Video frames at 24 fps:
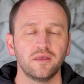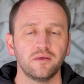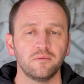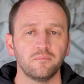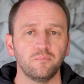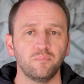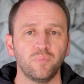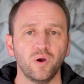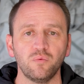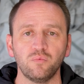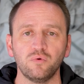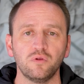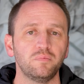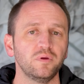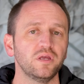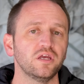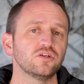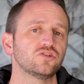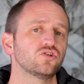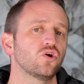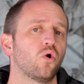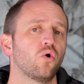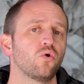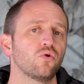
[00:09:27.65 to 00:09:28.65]
but would be
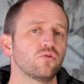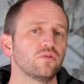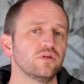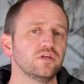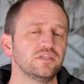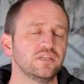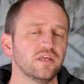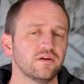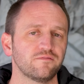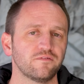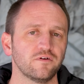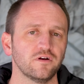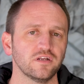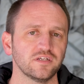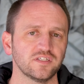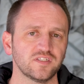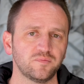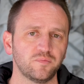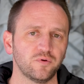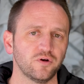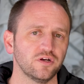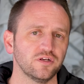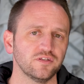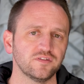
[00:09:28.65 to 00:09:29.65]
a totally different
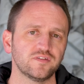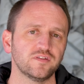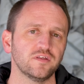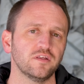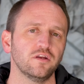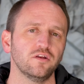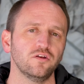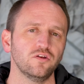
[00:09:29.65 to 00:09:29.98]
experience and